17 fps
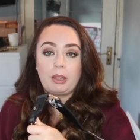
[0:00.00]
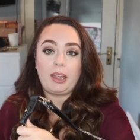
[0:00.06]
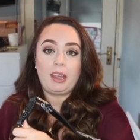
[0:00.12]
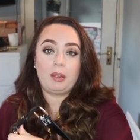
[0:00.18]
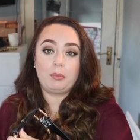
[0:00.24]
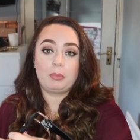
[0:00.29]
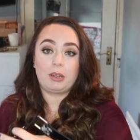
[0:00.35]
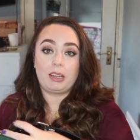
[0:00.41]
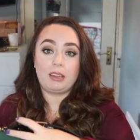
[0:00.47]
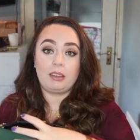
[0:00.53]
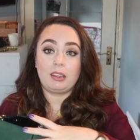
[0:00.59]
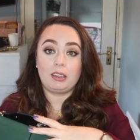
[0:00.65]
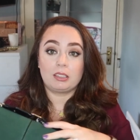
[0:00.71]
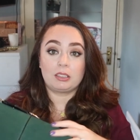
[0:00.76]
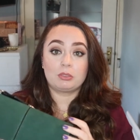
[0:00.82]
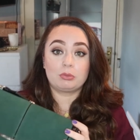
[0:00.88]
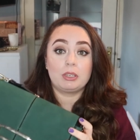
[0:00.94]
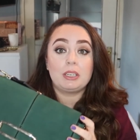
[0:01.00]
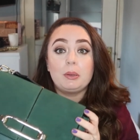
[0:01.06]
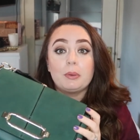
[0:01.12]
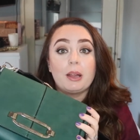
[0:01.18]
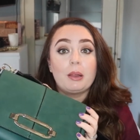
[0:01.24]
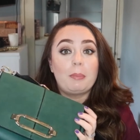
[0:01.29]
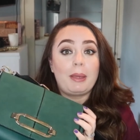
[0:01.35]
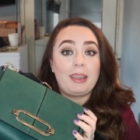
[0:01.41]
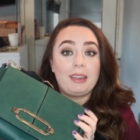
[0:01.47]
Um, I think it's really
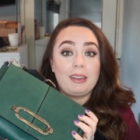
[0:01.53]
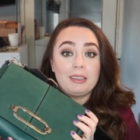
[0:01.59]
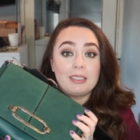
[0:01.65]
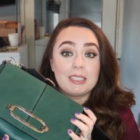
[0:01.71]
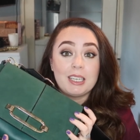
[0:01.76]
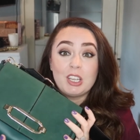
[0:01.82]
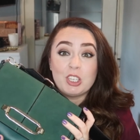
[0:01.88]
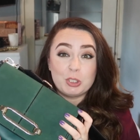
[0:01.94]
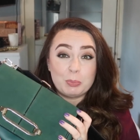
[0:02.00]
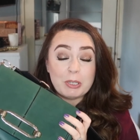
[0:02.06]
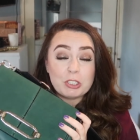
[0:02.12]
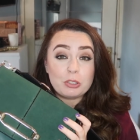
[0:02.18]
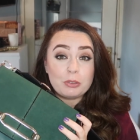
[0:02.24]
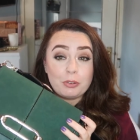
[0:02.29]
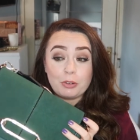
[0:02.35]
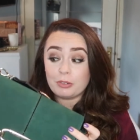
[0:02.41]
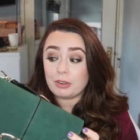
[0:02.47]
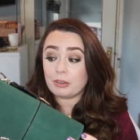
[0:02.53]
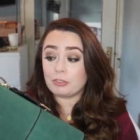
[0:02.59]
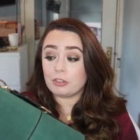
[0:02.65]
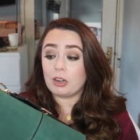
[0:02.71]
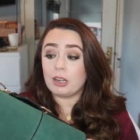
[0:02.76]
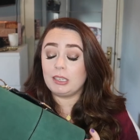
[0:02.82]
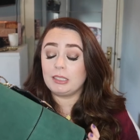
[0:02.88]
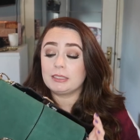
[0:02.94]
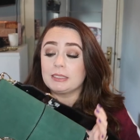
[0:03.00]
well made, especially for River
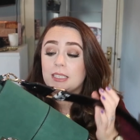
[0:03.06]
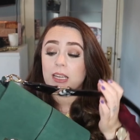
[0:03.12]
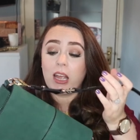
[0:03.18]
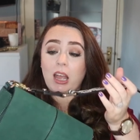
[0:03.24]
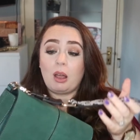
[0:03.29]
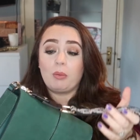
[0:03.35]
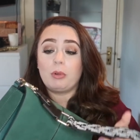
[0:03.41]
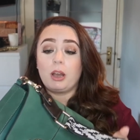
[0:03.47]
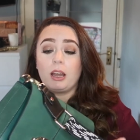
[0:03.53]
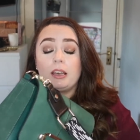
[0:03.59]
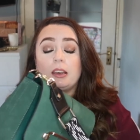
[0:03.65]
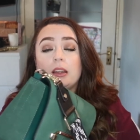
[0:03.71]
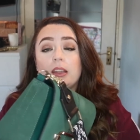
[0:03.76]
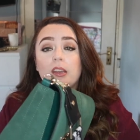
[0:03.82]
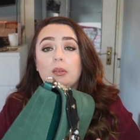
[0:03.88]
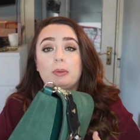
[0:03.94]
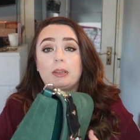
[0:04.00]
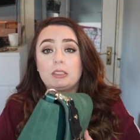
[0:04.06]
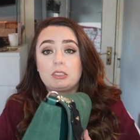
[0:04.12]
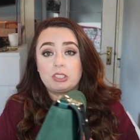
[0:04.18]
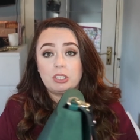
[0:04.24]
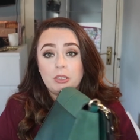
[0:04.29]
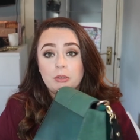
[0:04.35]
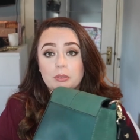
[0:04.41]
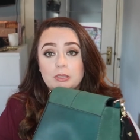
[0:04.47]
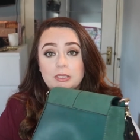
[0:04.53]
Island. And what I like about it
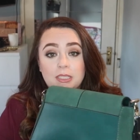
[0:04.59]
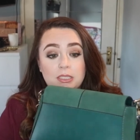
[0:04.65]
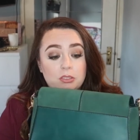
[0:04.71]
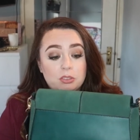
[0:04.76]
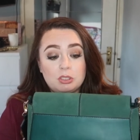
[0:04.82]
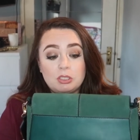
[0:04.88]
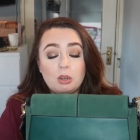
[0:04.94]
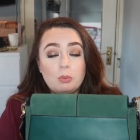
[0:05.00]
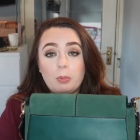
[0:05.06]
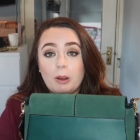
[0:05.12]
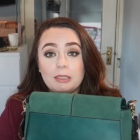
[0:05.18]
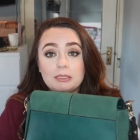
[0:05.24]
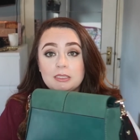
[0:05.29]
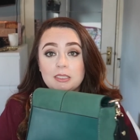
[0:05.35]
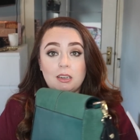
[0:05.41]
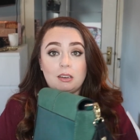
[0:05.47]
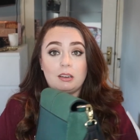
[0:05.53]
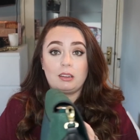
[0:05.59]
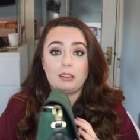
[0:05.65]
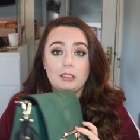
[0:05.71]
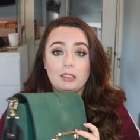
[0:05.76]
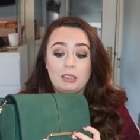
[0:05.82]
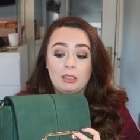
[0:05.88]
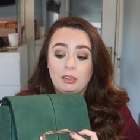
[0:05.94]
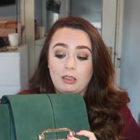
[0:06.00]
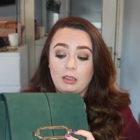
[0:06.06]
too is that there's no branding on it.
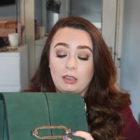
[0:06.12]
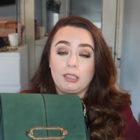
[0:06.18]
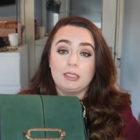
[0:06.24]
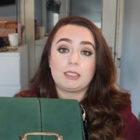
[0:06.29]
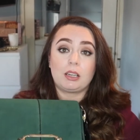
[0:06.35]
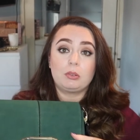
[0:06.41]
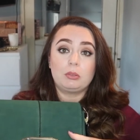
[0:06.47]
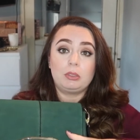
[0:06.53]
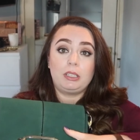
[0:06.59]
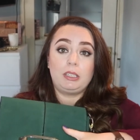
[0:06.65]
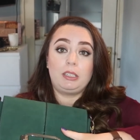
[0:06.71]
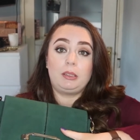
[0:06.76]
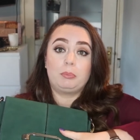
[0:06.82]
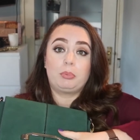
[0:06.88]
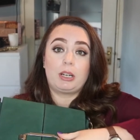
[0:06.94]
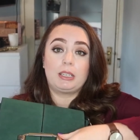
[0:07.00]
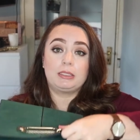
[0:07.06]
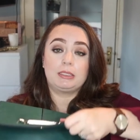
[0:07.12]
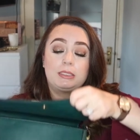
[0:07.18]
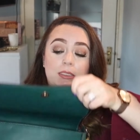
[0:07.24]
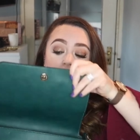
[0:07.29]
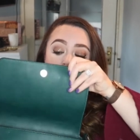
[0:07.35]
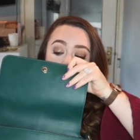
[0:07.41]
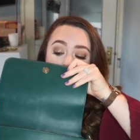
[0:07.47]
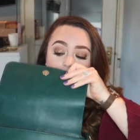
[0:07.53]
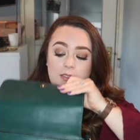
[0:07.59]
It's only
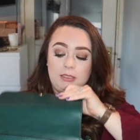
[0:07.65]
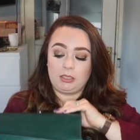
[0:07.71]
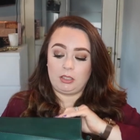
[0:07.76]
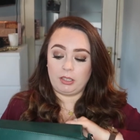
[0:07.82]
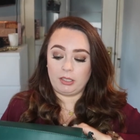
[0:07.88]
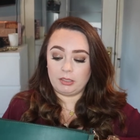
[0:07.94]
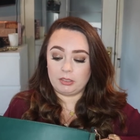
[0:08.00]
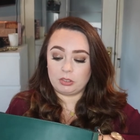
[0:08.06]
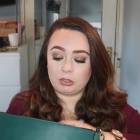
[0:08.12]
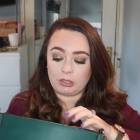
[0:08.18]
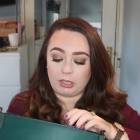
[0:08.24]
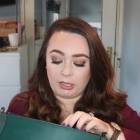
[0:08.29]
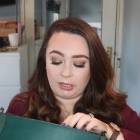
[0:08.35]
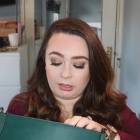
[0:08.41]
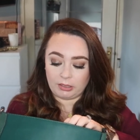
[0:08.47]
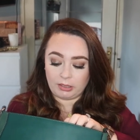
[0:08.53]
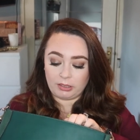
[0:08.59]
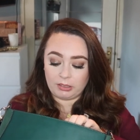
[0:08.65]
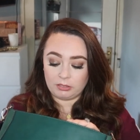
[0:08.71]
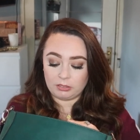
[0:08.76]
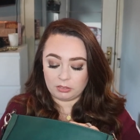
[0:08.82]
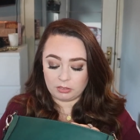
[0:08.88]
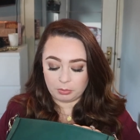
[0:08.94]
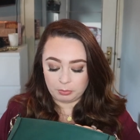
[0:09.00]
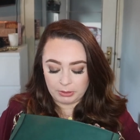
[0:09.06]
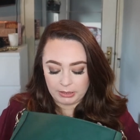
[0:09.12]
branded inside and I
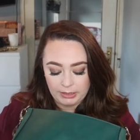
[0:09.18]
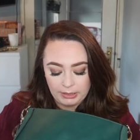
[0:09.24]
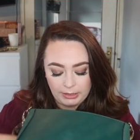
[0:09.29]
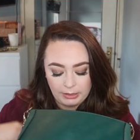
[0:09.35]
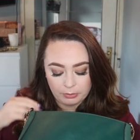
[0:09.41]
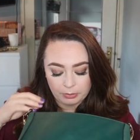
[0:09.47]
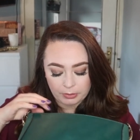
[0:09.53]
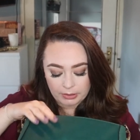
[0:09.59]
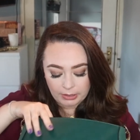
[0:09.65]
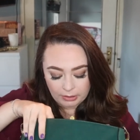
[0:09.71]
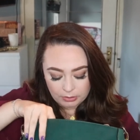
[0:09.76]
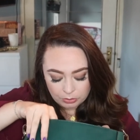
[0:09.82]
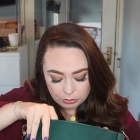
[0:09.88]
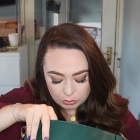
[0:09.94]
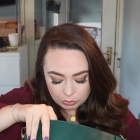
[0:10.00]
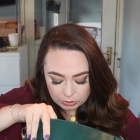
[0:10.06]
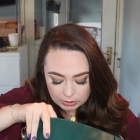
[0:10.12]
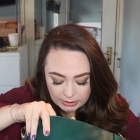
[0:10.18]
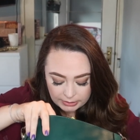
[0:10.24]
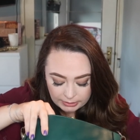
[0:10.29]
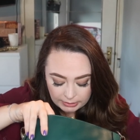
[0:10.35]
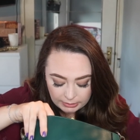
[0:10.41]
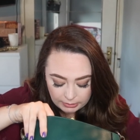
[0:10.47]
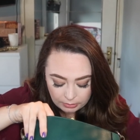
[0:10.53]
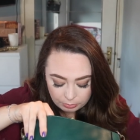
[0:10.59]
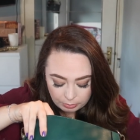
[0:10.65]
can completely live with that. There's just like
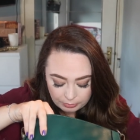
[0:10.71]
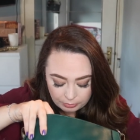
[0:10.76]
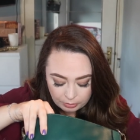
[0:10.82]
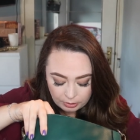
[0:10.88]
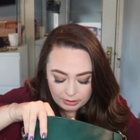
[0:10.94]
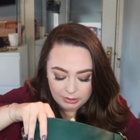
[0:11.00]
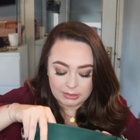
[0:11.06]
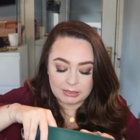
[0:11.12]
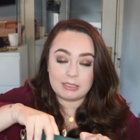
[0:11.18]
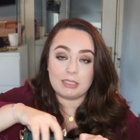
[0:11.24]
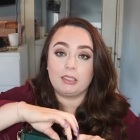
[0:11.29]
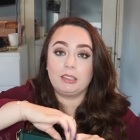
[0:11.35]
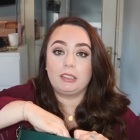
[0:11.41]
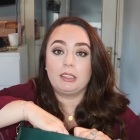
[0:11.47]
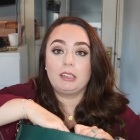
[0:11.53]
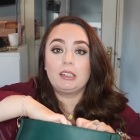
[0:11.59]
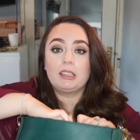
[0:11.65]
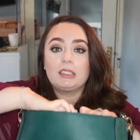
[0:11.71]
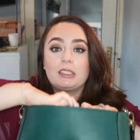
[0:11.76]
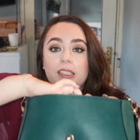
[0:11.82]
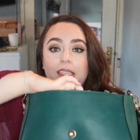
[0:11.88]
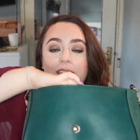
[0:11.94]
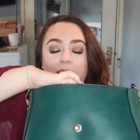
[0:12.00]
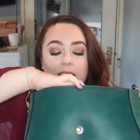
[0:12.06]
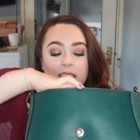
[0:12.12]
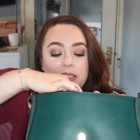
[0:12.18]
a little River Island sign
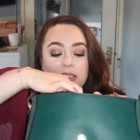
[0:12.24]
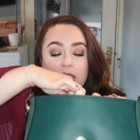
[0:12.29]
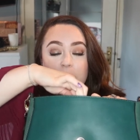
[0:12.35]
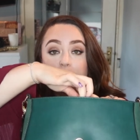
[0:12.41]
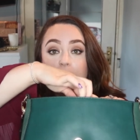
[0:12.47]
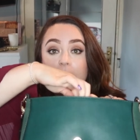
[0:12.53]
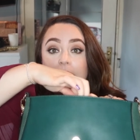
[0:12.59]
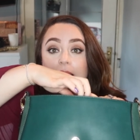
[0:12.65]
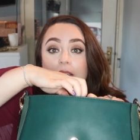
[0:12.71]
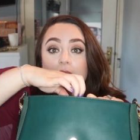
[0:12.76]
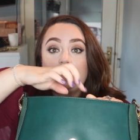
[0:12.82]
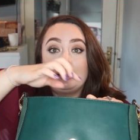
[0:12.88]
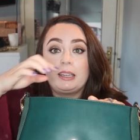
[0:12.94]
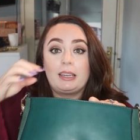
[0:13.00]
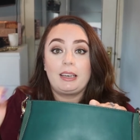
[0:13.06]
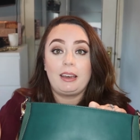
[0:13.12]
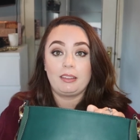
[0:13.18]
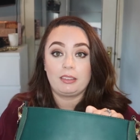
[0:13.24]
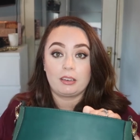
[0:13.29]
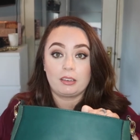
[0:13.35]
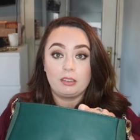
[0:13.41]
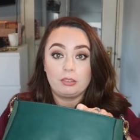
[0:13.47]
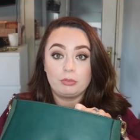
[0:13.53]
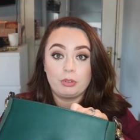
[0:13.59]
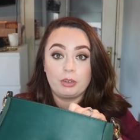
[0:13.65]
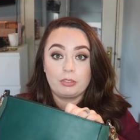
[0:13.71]
that you can't see, but a little like
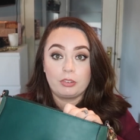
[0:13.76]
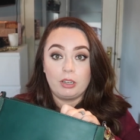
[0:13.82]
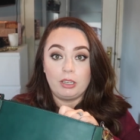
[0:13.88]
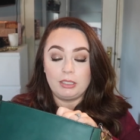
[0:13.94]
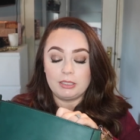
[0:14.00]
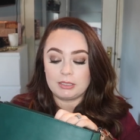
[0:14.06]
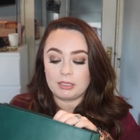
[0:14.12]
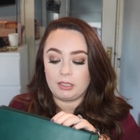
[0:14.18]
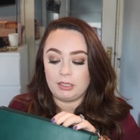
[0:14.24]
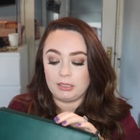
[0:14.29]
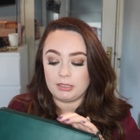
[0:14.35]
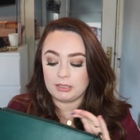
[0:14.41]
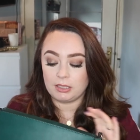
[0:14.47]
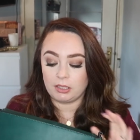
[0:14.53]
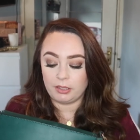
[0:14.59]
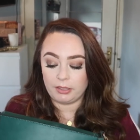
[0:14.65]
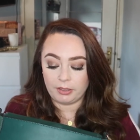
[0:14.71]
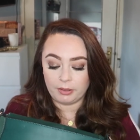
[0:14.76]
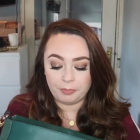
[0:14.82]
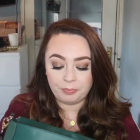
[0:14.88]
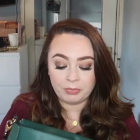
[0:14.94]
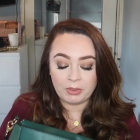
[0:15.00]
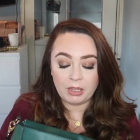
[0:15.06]
leather River Island sign inside it.